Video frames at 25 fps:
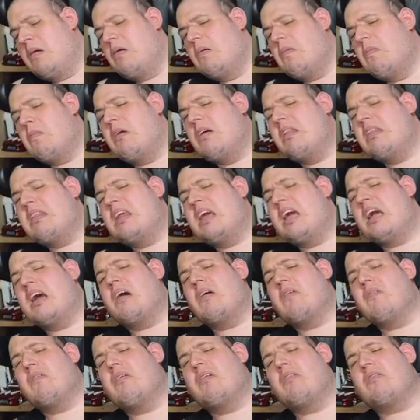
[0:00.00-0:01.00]
one thing I
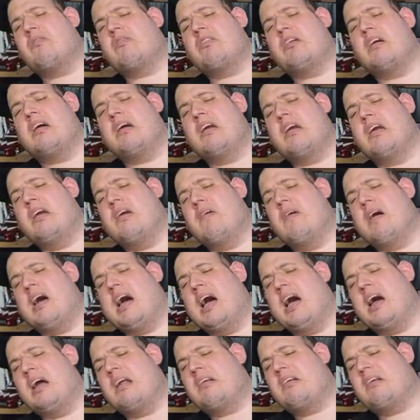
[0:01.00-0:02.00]
will show you
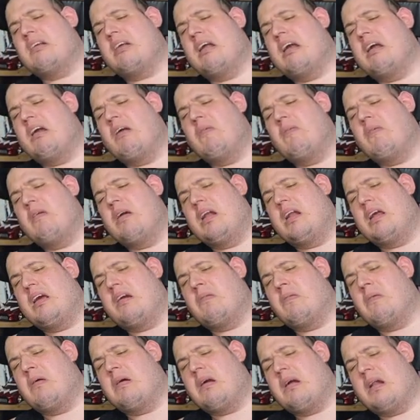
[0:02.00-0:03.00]
actually really
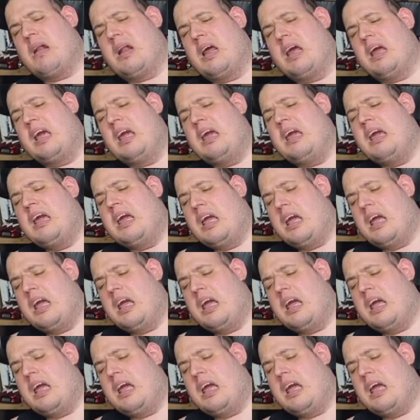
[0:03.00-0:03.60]
quickly,